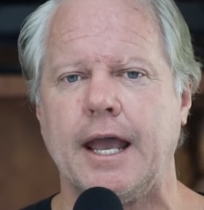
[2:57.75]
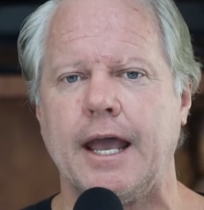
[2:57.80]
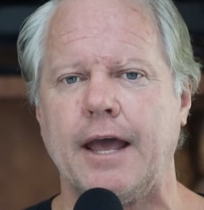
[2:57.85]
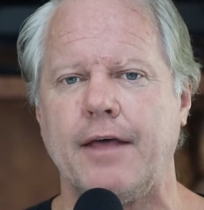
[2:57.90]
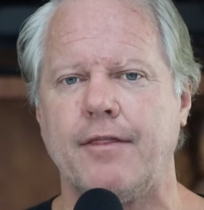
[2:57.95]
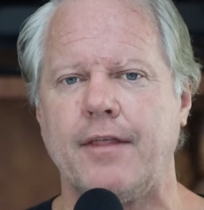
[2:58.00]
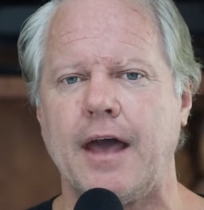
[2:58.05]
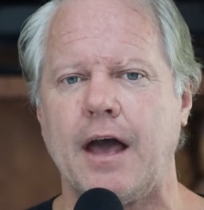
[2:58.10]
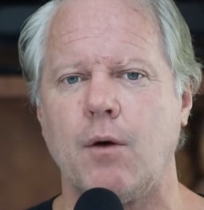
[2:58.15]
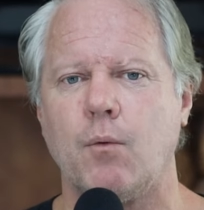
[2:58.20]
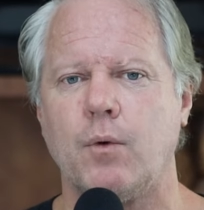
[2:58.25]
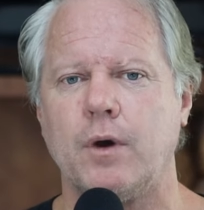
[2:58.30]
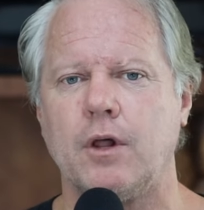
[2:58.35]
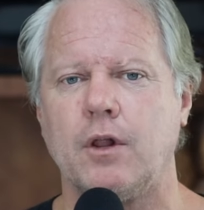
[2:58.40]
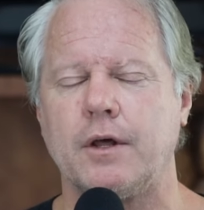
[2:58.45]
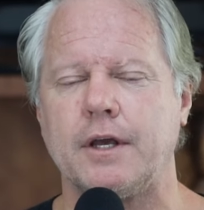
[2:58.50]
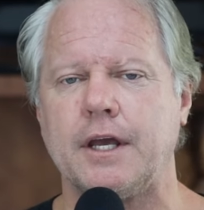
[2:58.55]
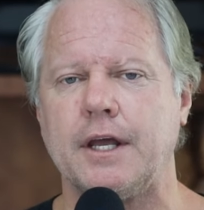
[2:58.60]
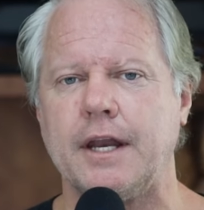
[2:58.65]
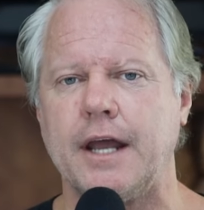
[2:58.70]
and that
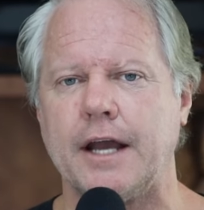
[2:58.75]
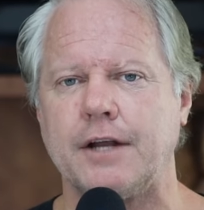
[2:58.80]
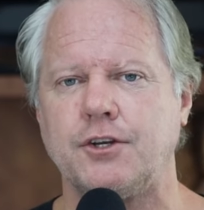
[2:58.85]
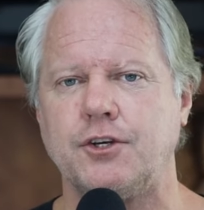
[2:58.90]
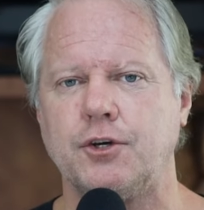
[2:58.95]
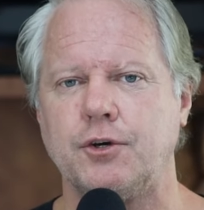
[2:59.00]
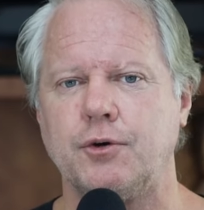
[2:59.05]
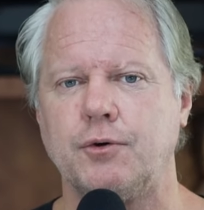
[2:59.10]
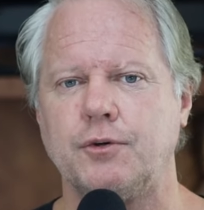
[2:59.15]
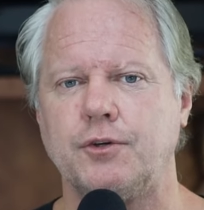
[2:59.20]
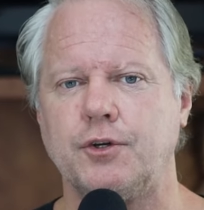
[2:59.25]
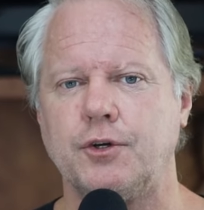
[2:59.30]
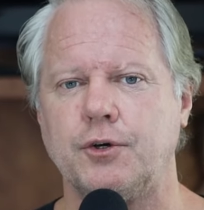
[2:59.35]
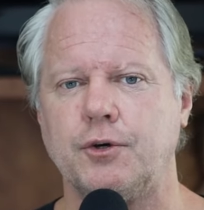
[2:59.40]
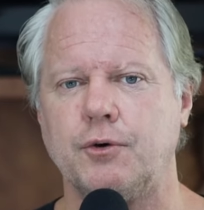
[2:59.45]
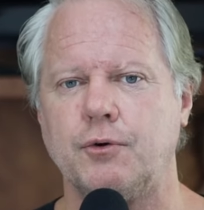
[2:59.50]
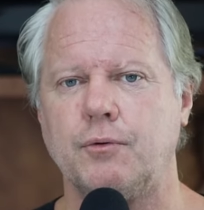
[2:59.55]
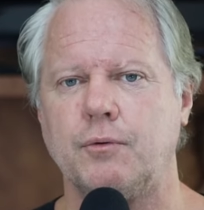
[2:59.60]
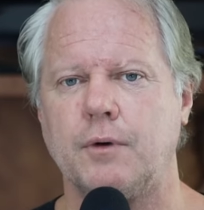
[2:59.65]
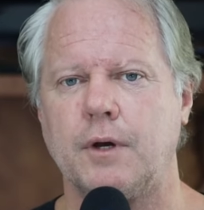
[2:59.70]
will connect you
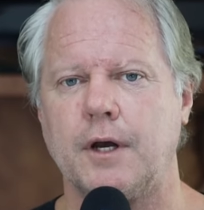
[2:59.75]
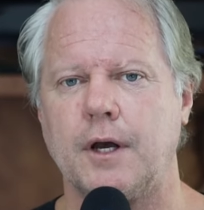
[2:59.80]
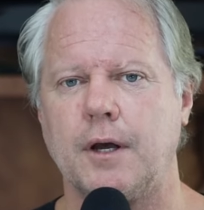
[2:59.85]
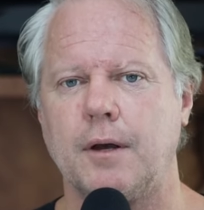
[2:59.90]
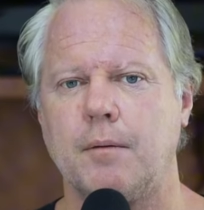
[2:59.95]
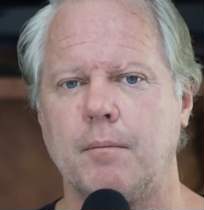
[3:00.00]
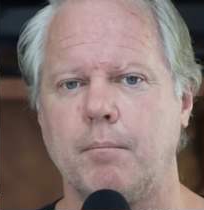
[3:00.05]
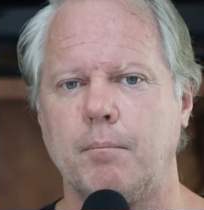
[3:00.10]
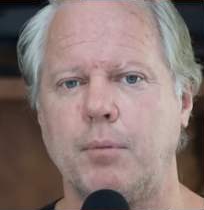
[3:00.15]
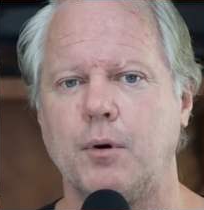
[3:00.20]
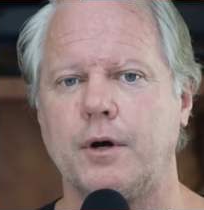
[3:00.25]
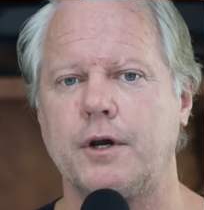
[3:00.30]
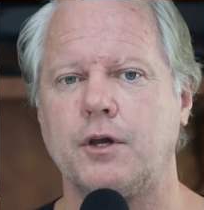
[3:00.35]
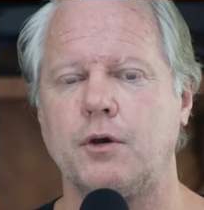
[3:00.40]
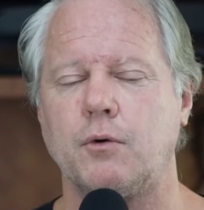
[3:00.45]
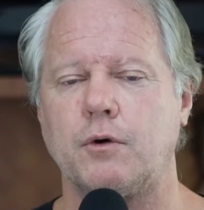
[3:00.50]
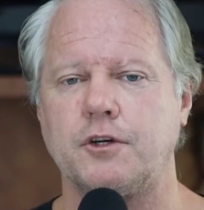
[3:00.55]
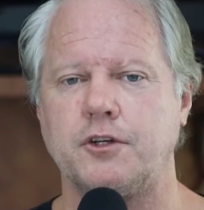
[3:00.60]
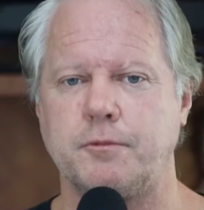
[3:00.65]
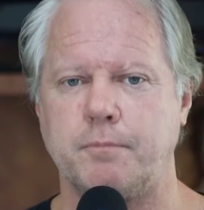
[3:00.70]
to book
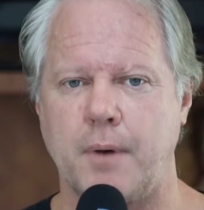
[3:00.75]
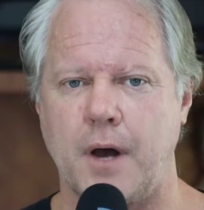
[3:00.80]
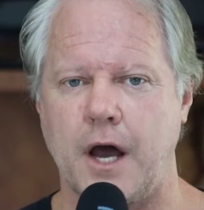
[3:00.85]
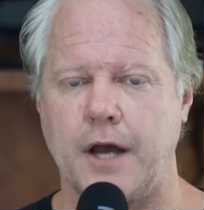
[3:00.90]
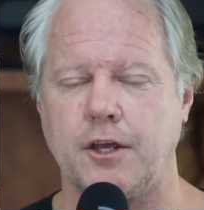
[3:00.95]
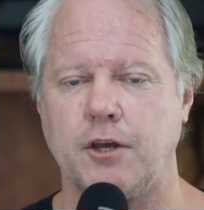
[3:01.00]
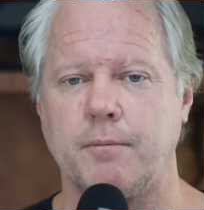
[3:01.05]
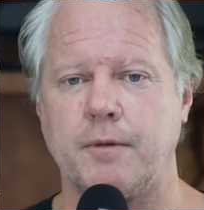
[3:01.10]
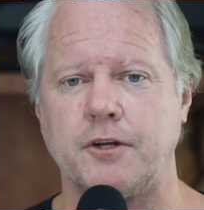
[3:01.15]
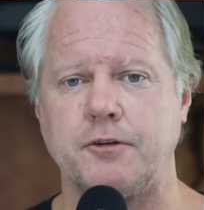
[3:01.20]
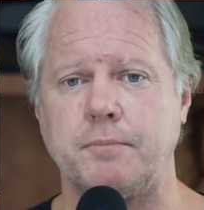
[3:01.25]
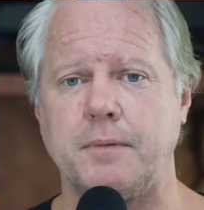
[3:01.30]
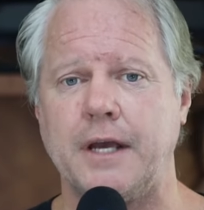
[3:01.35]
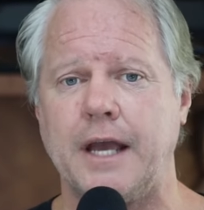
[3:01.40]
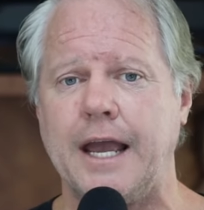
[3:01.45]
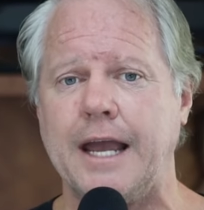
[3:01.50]
your spot. You must be